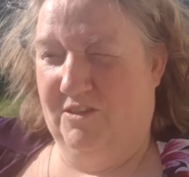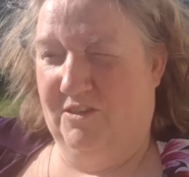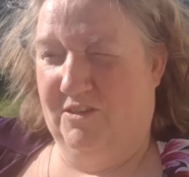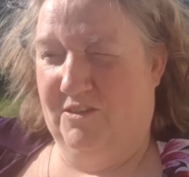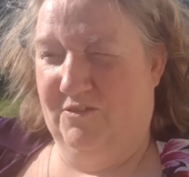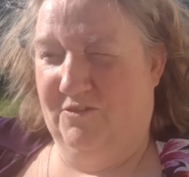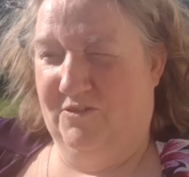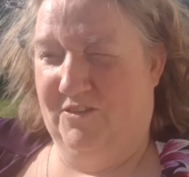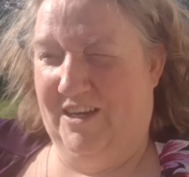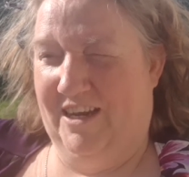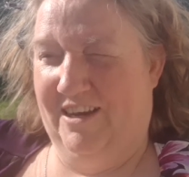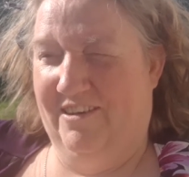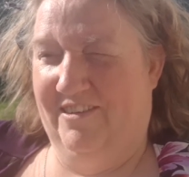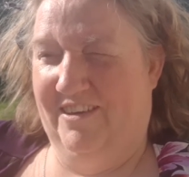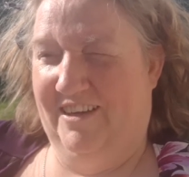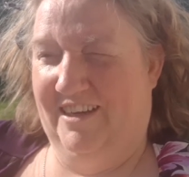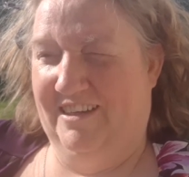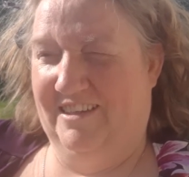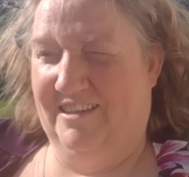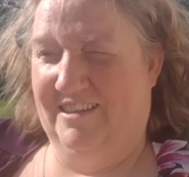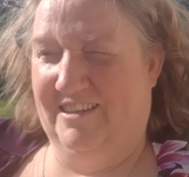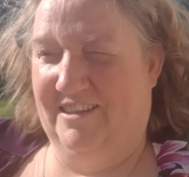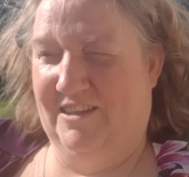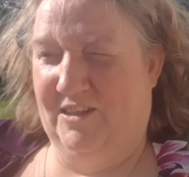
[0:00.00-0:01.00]
of dairy
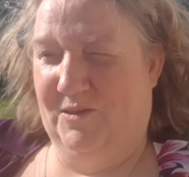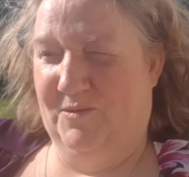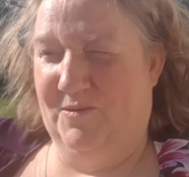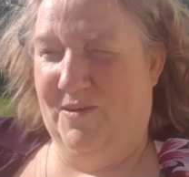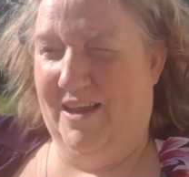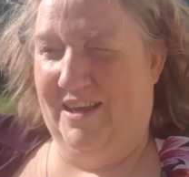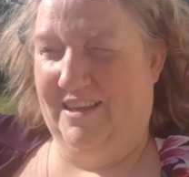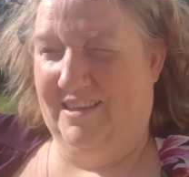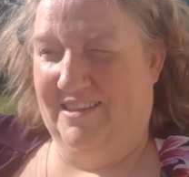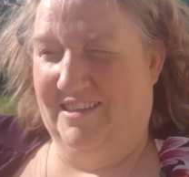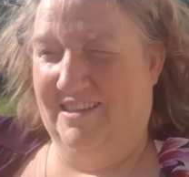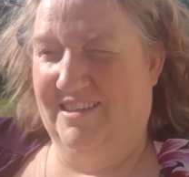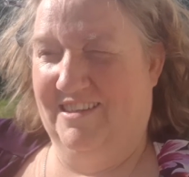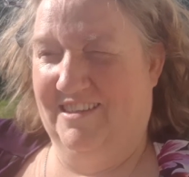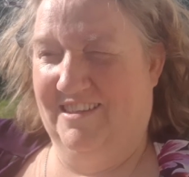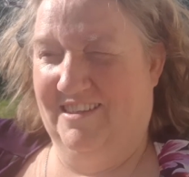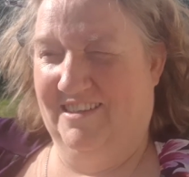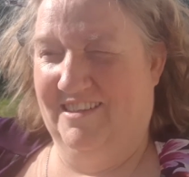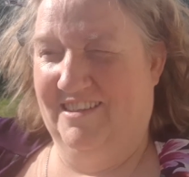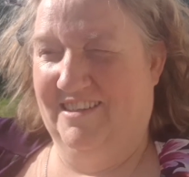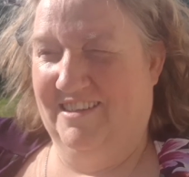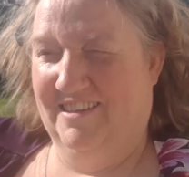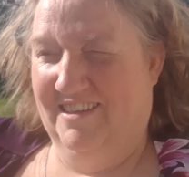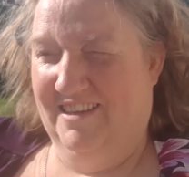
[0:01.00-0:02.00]
into the US.
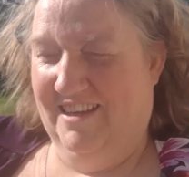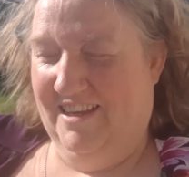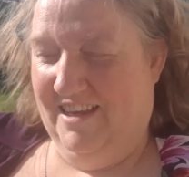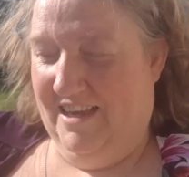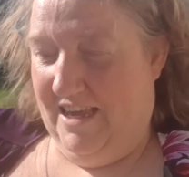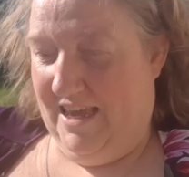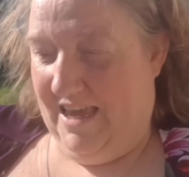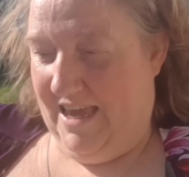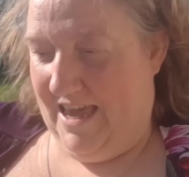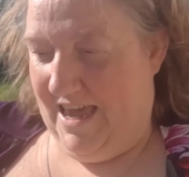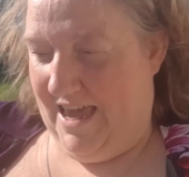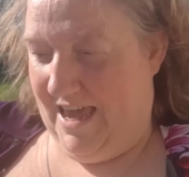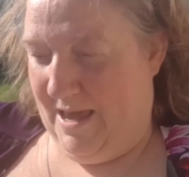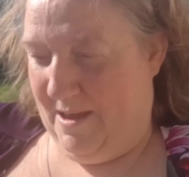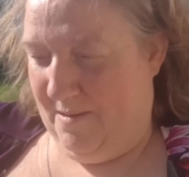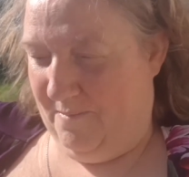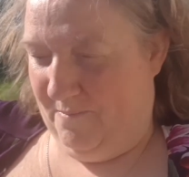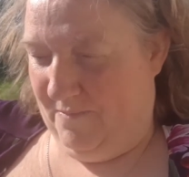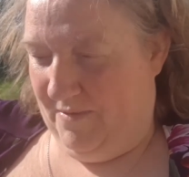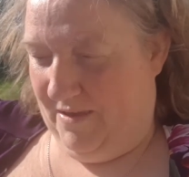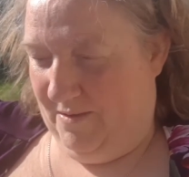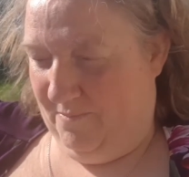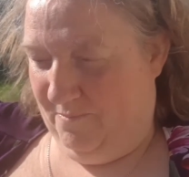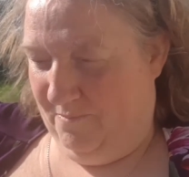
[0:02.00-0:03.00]

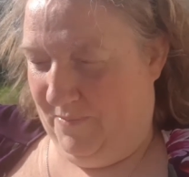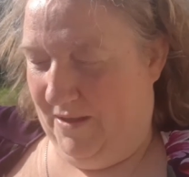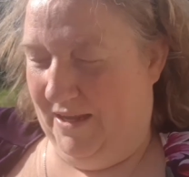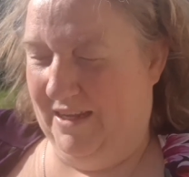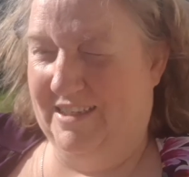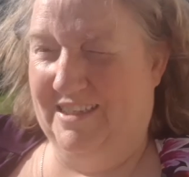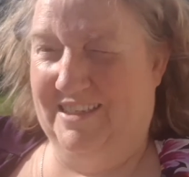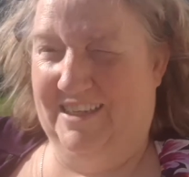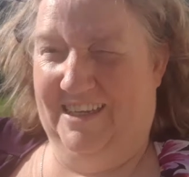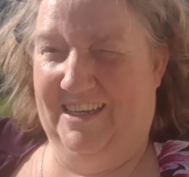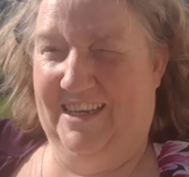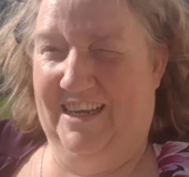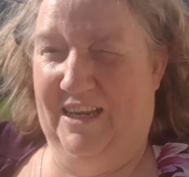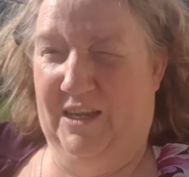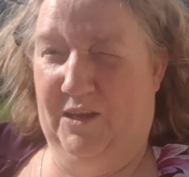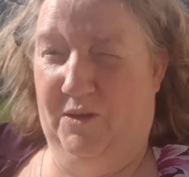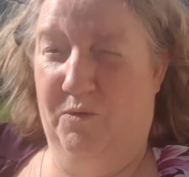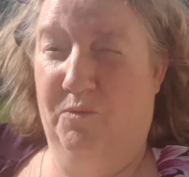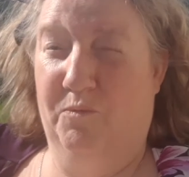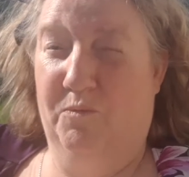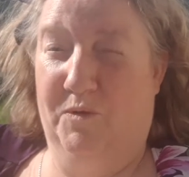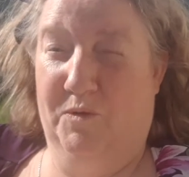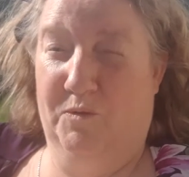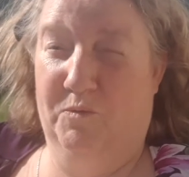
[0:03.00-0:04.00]
Basically,
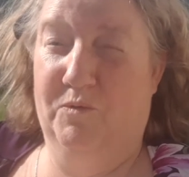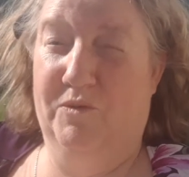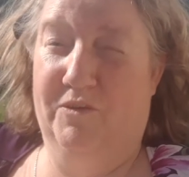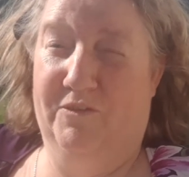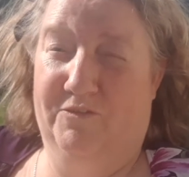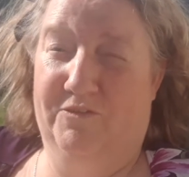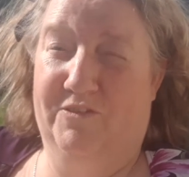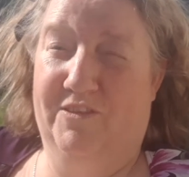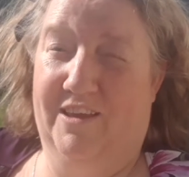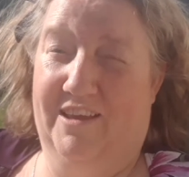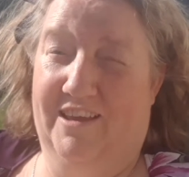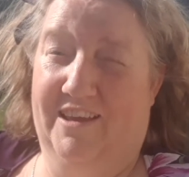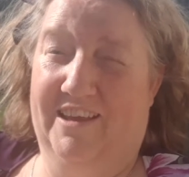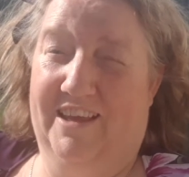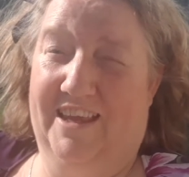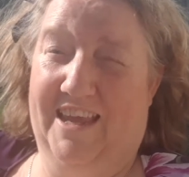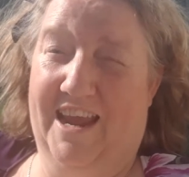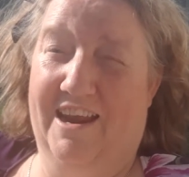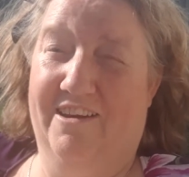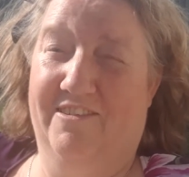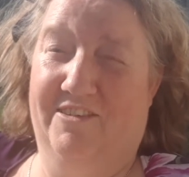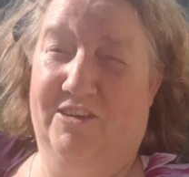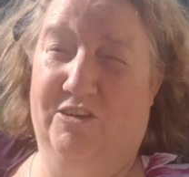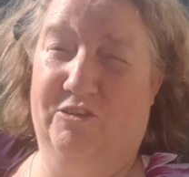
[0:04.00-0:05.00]
the
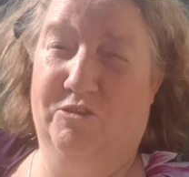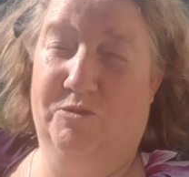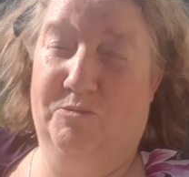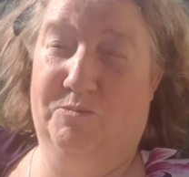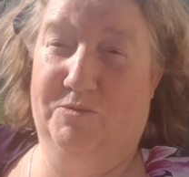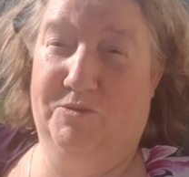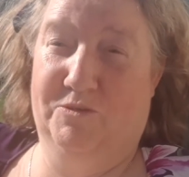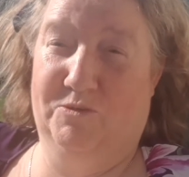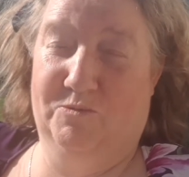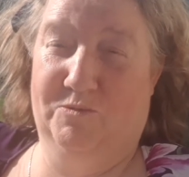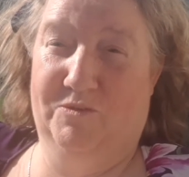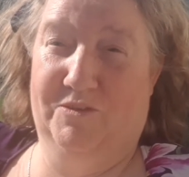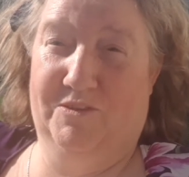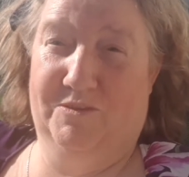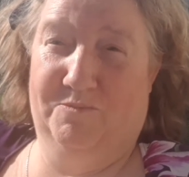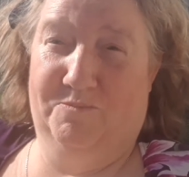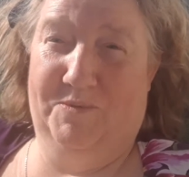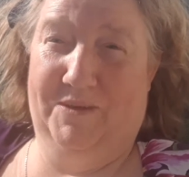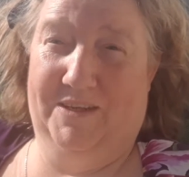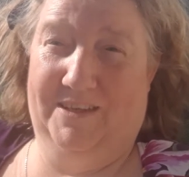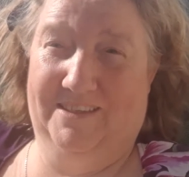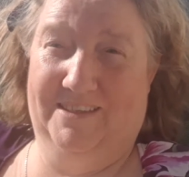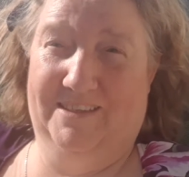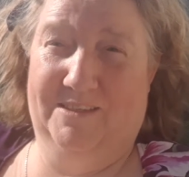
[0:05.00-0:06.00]
Kerry Group is one of the
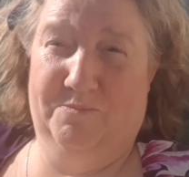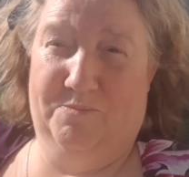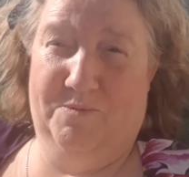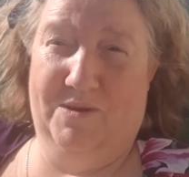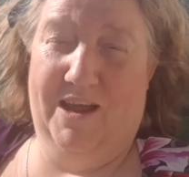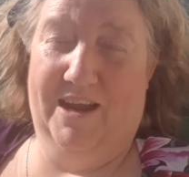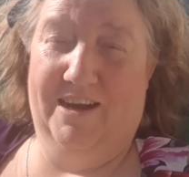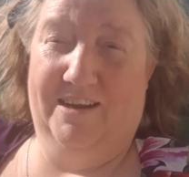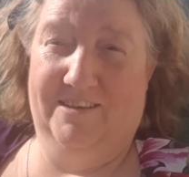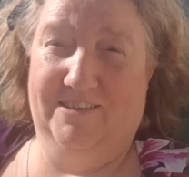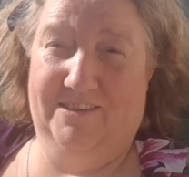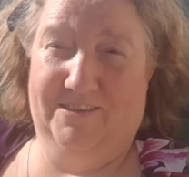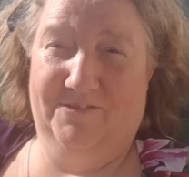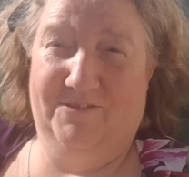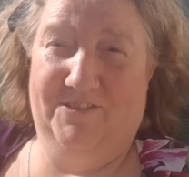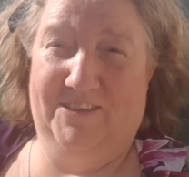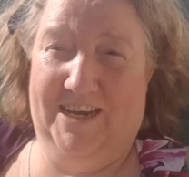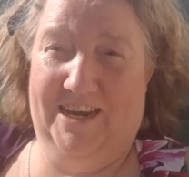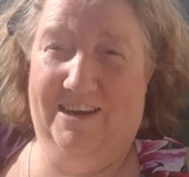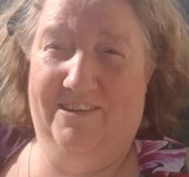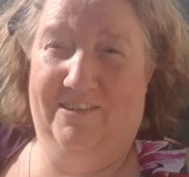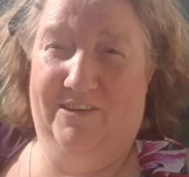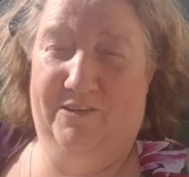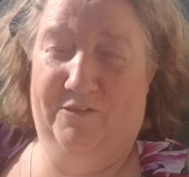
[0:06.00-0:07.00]
biggest suppliers of
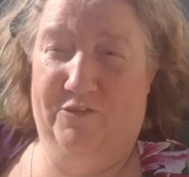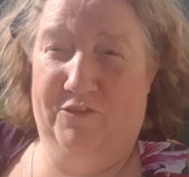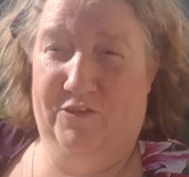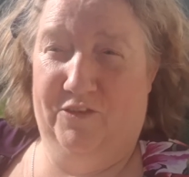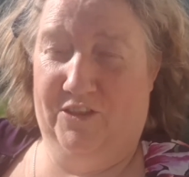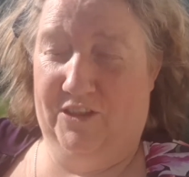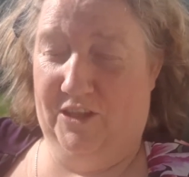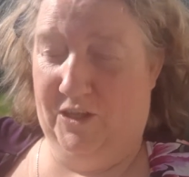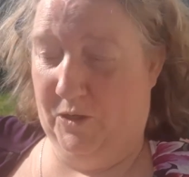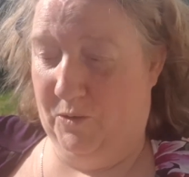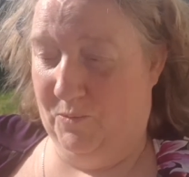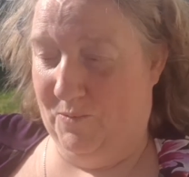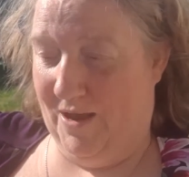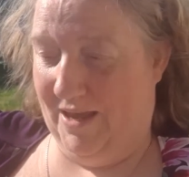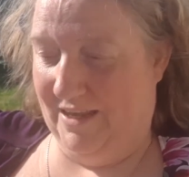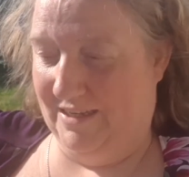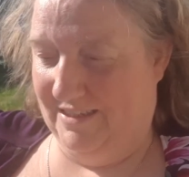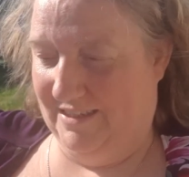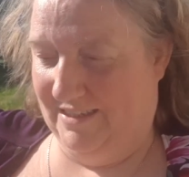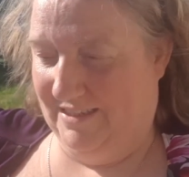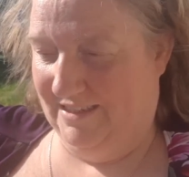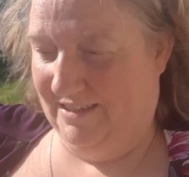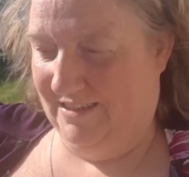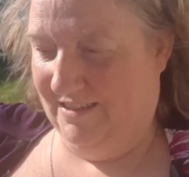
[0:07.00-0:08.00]
dairy for the
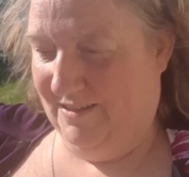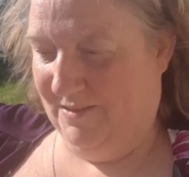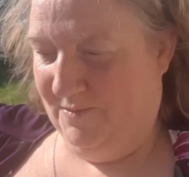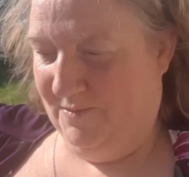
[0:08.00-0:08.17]
US.